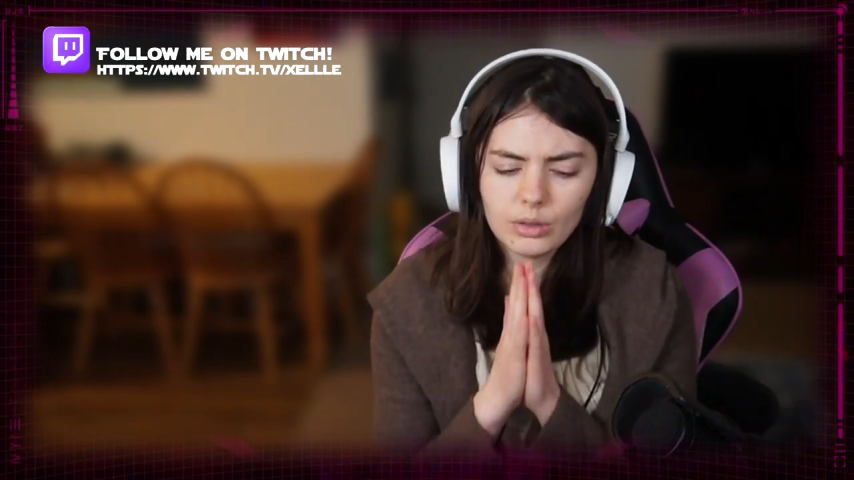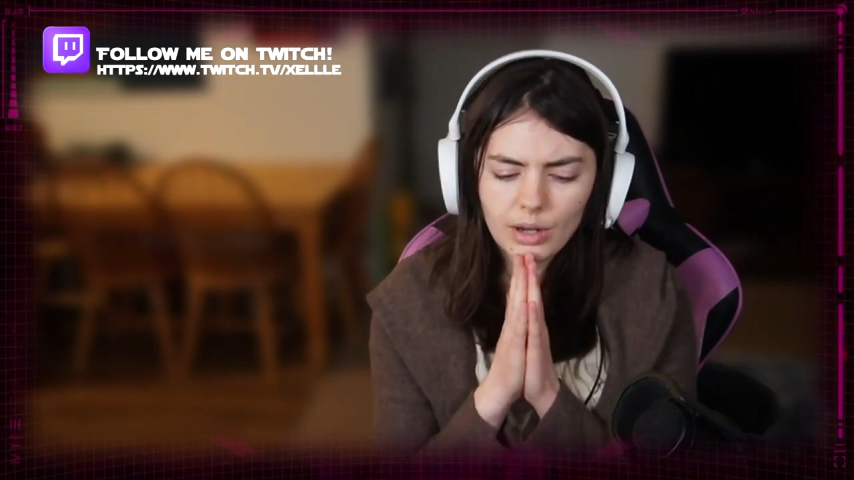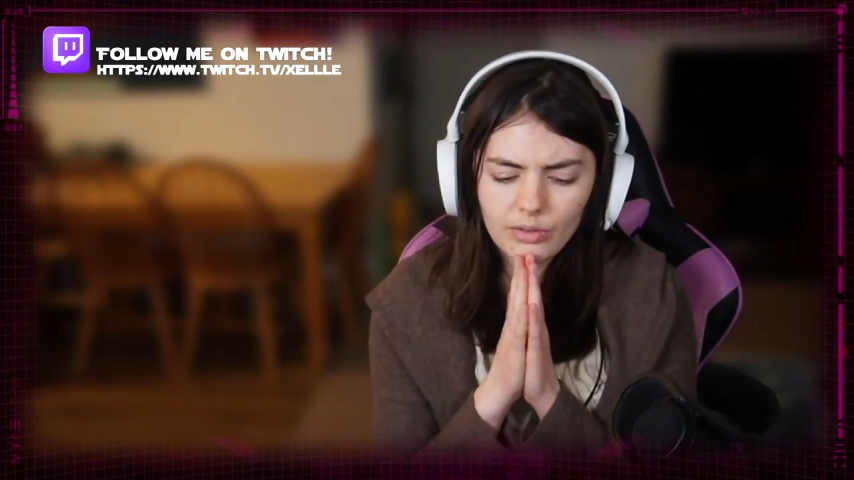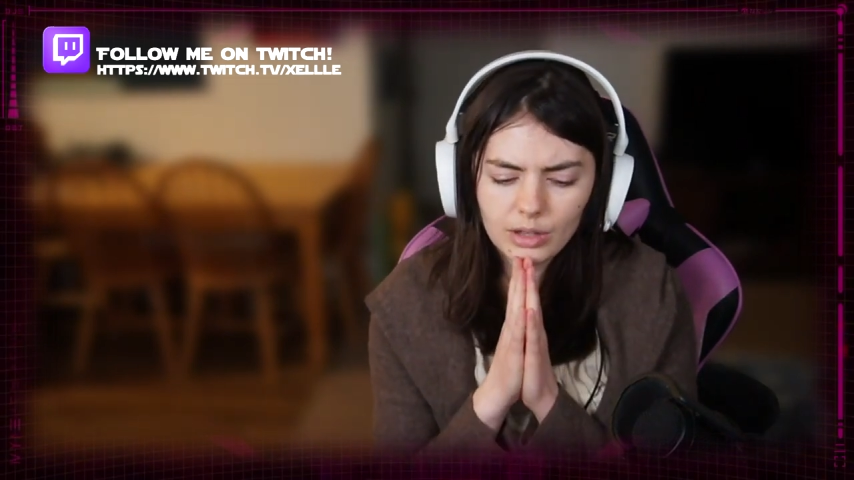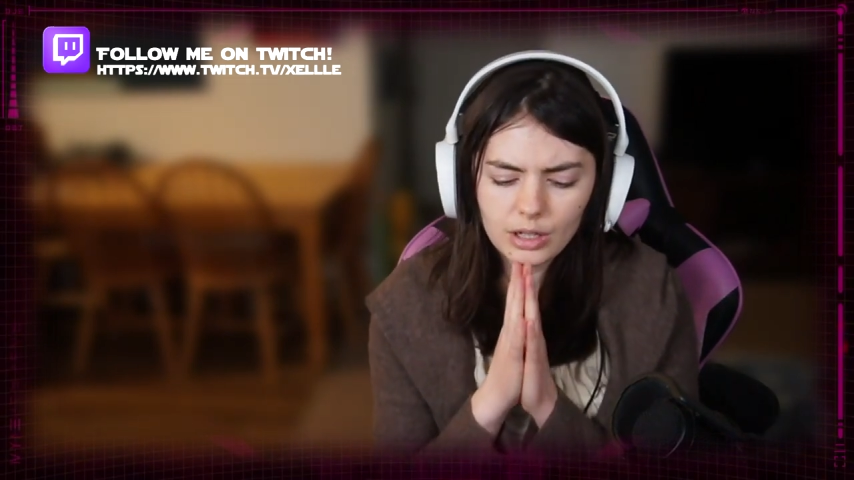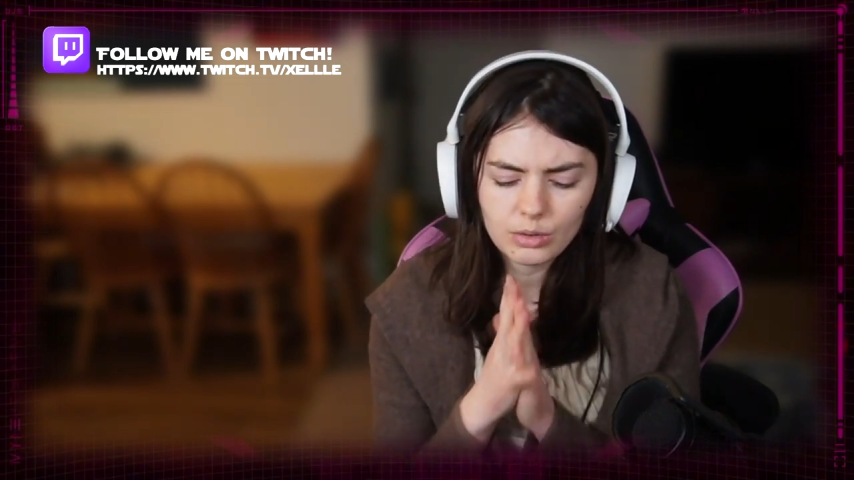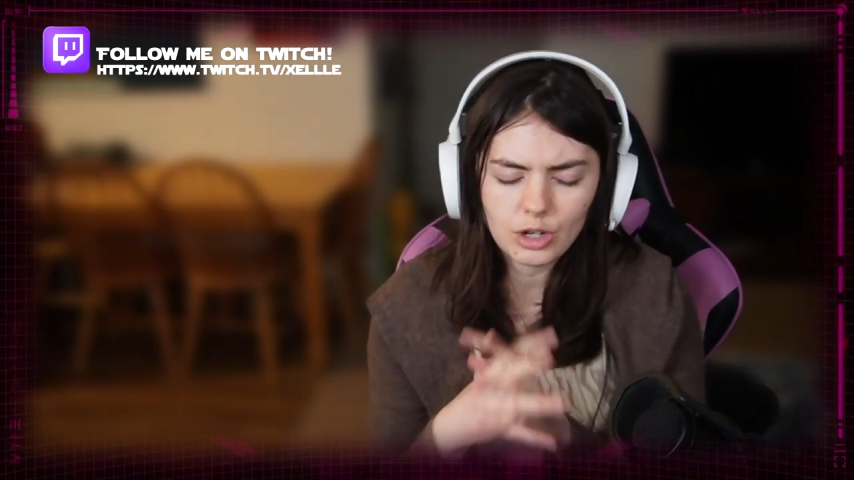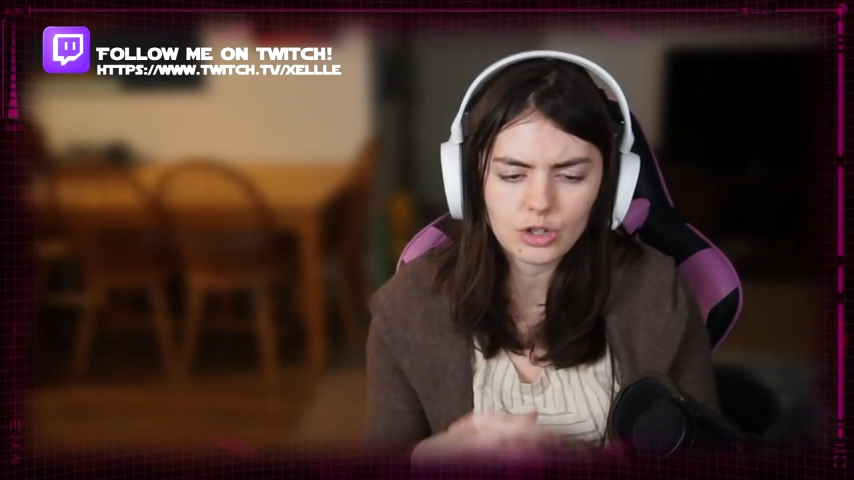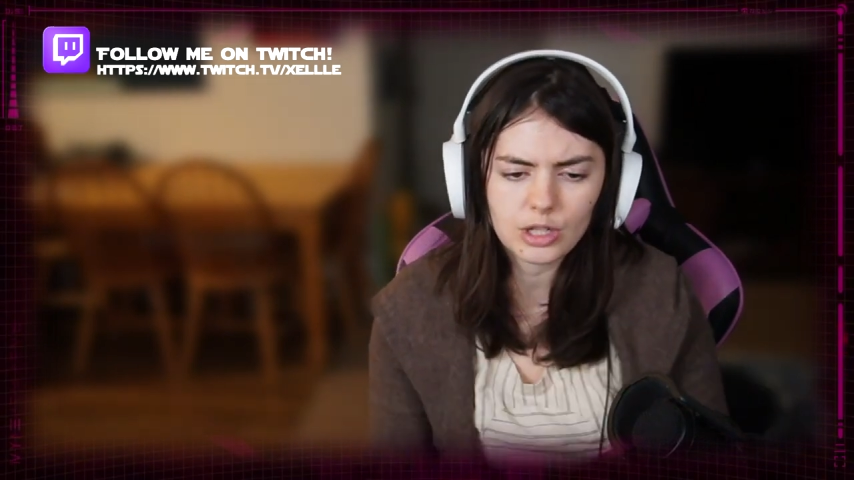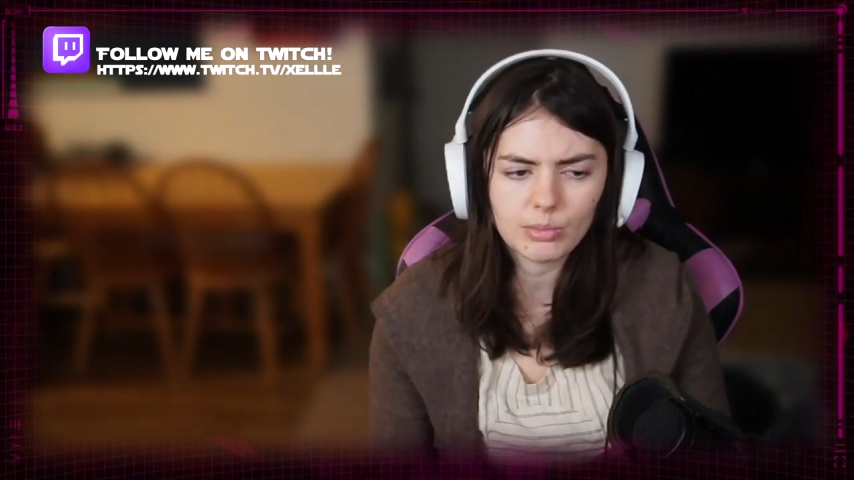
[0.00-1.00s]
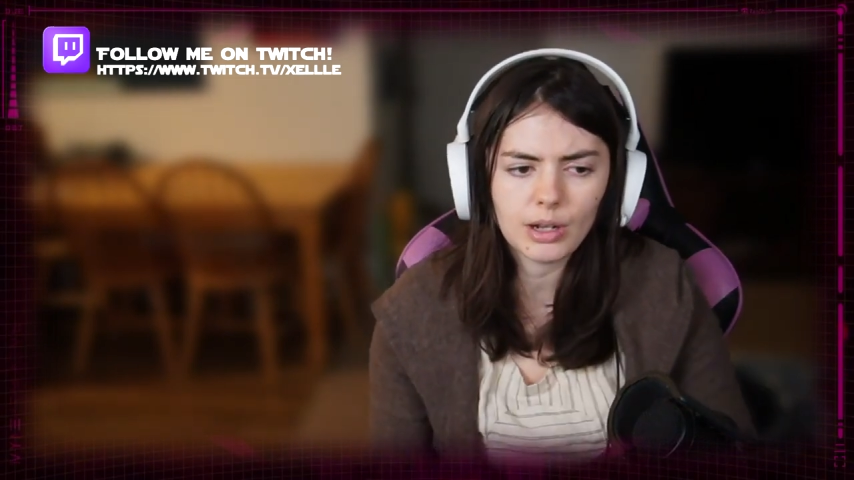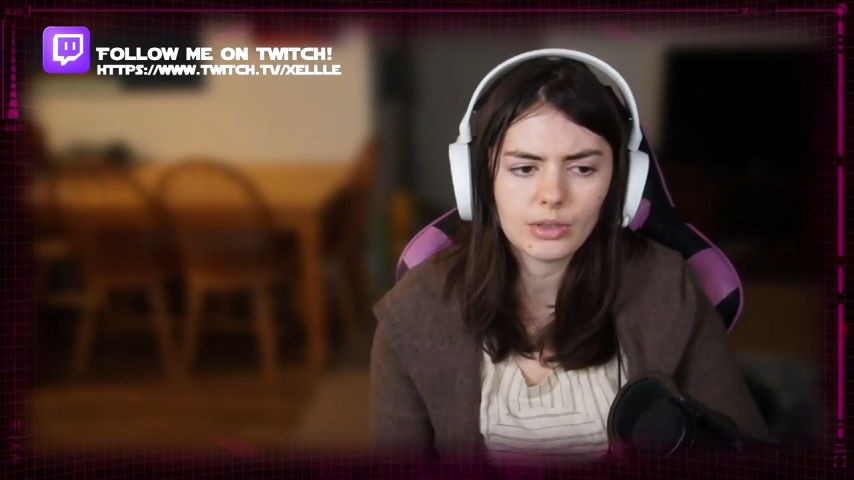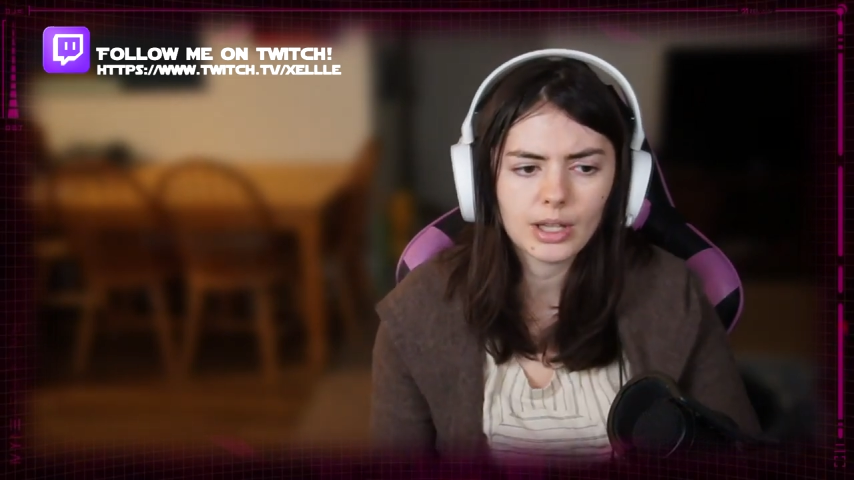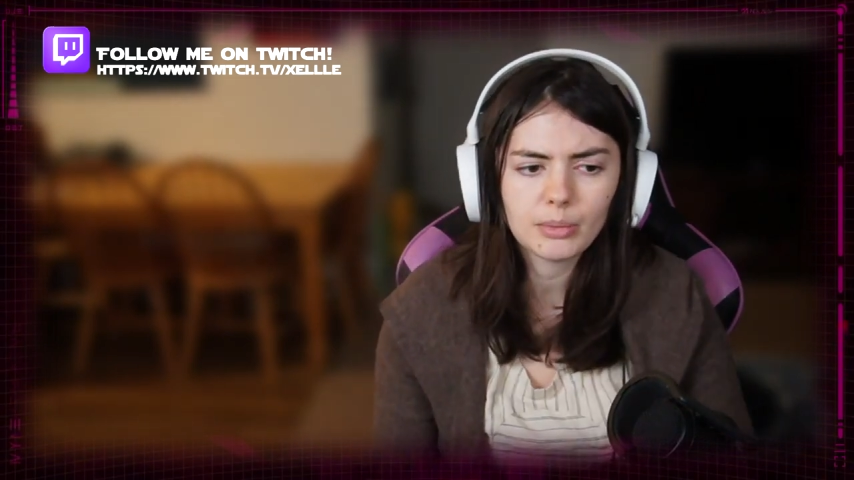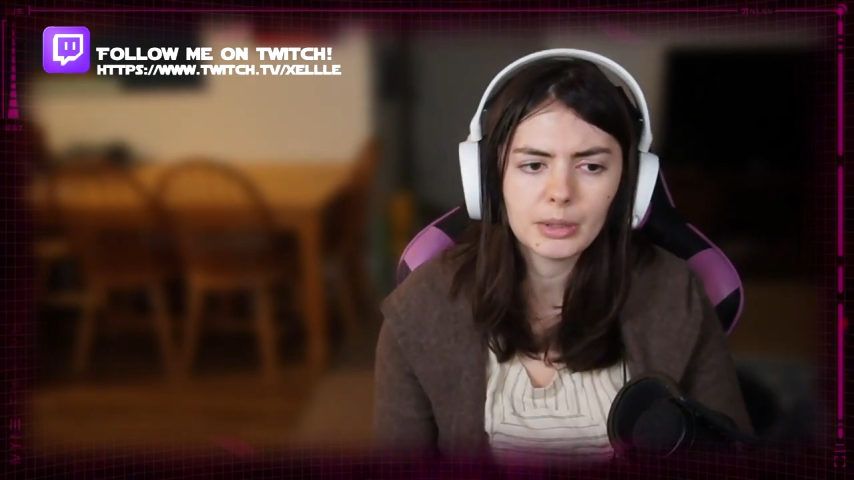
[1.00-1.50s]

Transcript: I have a lot of questions about that,